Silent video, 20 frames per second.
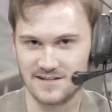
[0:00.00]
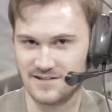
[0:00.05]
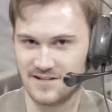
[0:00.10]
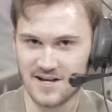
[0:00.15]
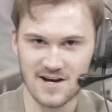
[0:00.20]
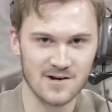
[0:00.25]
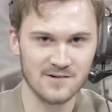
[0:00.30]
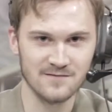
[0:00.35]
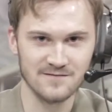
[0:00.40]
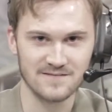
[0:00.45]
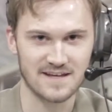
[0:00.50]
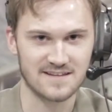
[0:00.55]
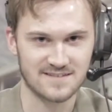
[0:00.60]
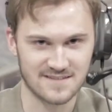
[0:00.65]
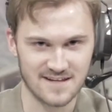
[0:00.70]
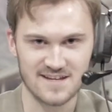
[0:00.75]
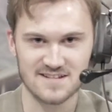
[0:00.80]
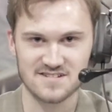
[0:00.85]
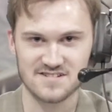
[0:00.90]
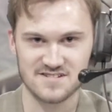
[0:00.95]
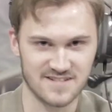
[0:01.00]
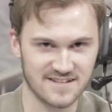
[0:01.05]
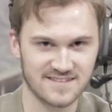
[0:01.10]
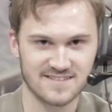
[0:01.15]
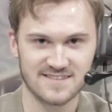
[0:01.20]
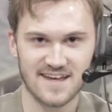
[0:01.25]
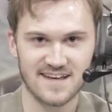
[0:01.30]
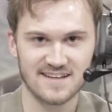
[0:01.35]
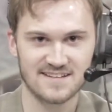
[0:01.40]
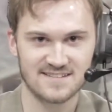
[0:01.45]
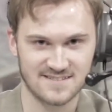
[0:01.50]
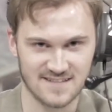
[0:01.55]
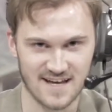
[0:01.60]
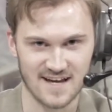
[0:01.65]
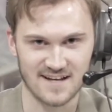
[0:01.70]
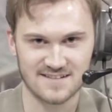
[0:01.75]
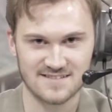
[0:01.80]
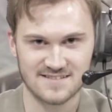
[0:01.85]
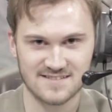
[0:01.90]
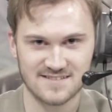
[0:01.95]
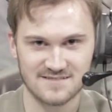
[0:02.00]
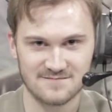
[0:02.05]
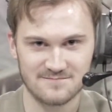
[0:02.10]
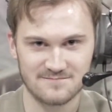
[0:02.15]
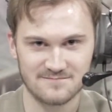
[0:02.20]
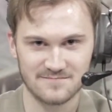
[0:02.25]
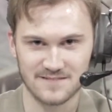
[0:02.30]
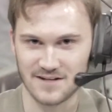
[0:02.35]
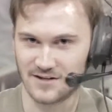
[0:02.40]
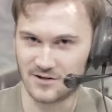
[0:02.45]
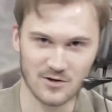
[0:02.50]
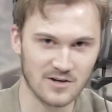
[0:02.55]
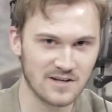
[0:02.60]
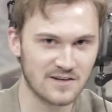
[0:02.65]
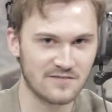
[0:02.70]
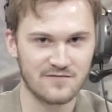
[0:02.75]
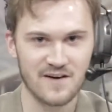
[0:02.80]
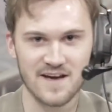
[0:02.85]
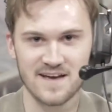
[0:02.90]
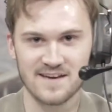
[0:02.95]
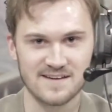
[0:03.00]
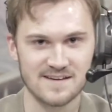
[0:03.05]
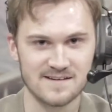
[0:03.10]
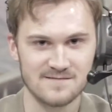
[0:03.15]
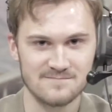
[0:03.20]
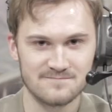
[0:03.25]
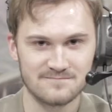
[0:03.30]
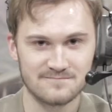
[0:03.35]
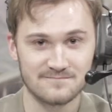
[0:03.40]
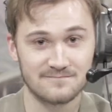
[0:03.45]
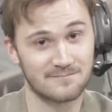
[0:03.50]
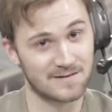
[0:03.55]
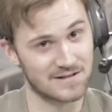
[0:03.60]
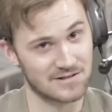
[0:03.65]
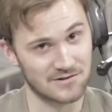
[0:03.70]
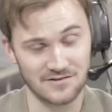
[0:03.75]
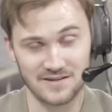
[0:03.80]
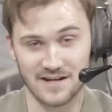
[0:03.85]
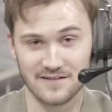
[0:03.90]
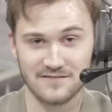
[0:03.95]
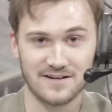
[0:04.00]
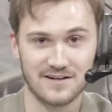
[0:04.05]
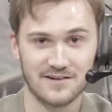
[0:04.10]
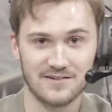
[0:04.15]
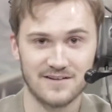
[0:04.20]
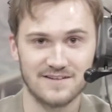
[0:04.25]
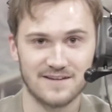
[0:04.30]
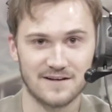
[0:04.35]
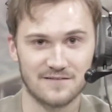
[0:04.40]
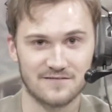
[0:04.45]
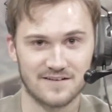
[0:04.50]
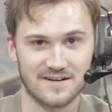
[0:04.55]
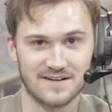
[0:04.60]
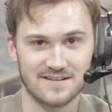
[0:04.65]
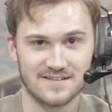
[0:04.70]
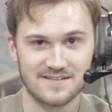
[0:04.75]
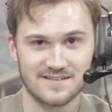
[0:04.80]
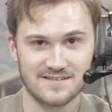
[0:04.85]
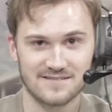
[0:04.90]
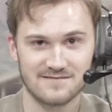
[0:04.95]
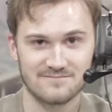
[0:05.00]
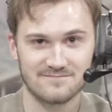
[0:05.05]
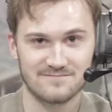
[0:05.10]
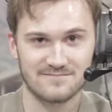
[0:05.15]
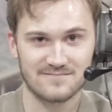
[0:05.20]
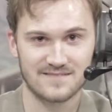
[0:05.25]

You know, they say it's just like sex. They're going to fake it, but you'll never know the difference.